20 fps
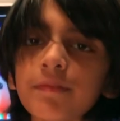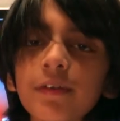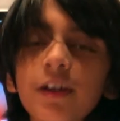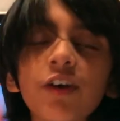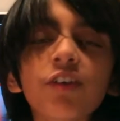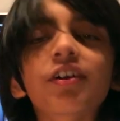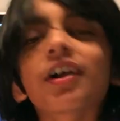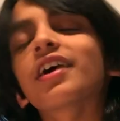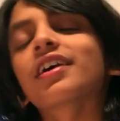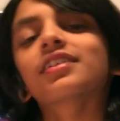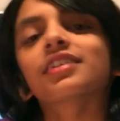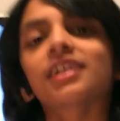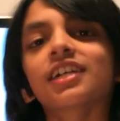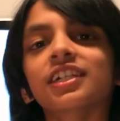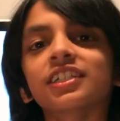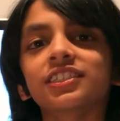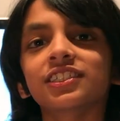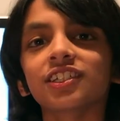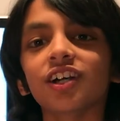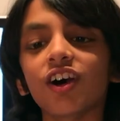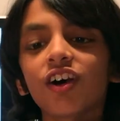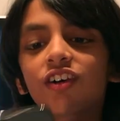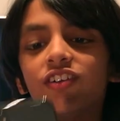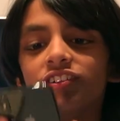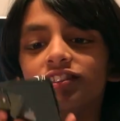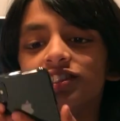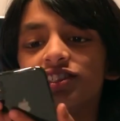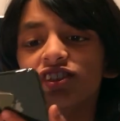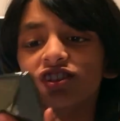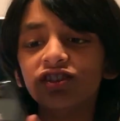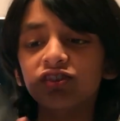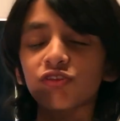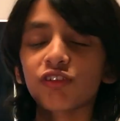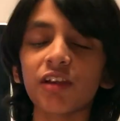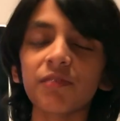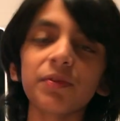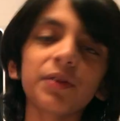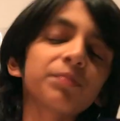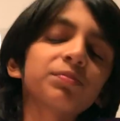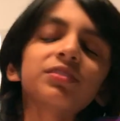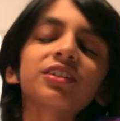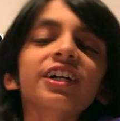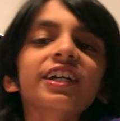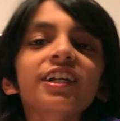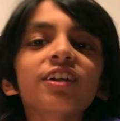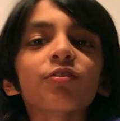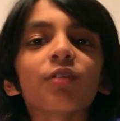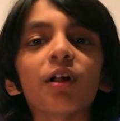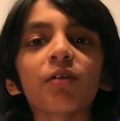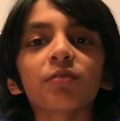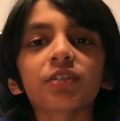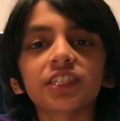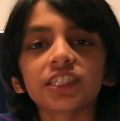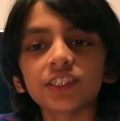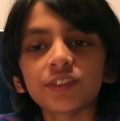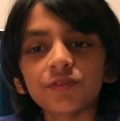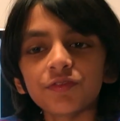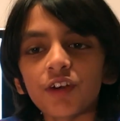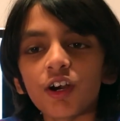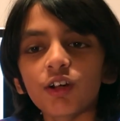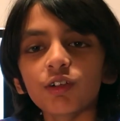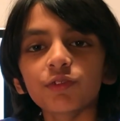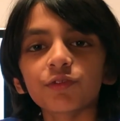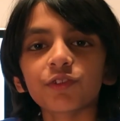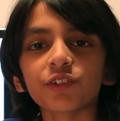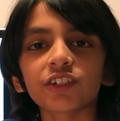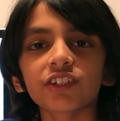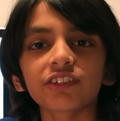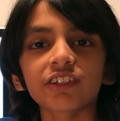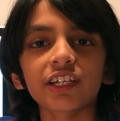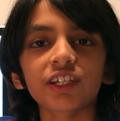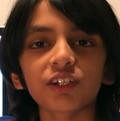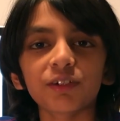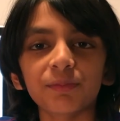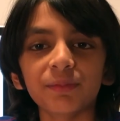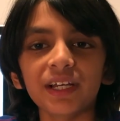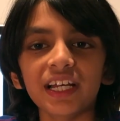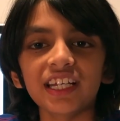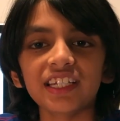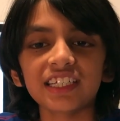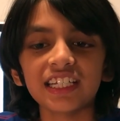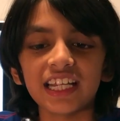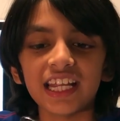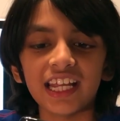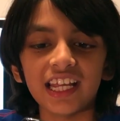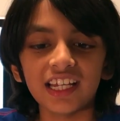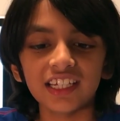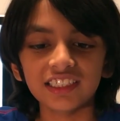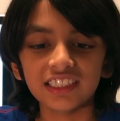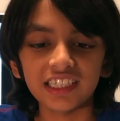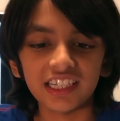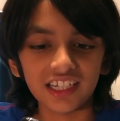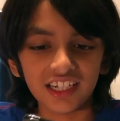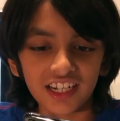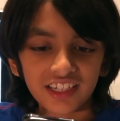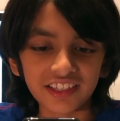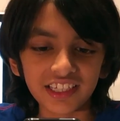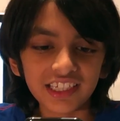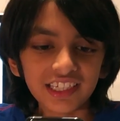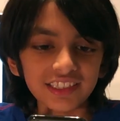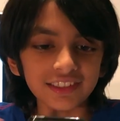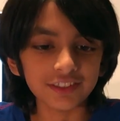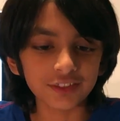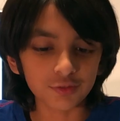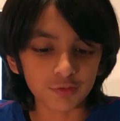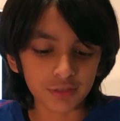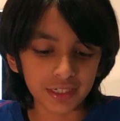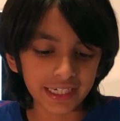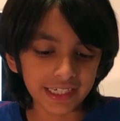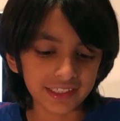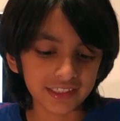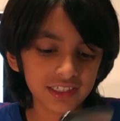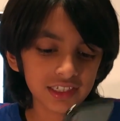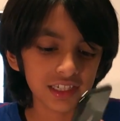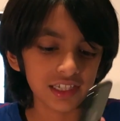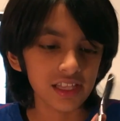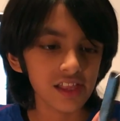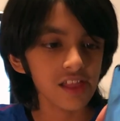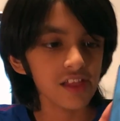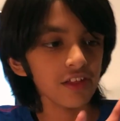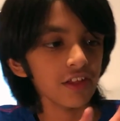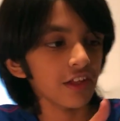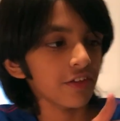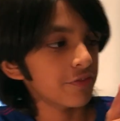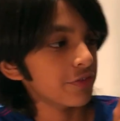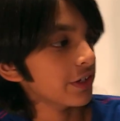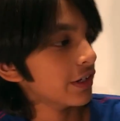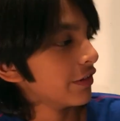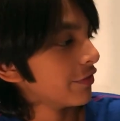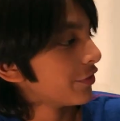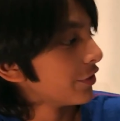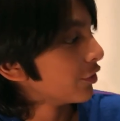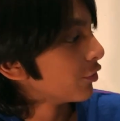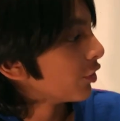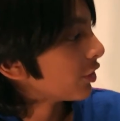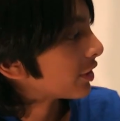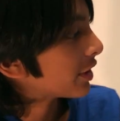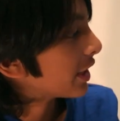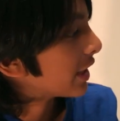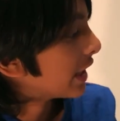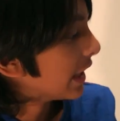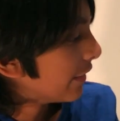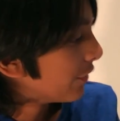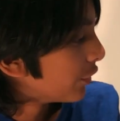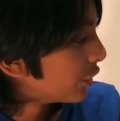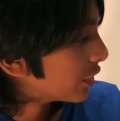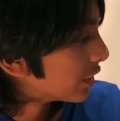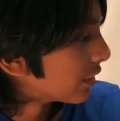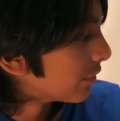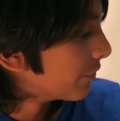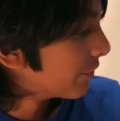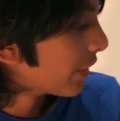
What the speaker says: Okay, so I've been playing around with this phone for a little bit, and I think it's great. If you look, they give you some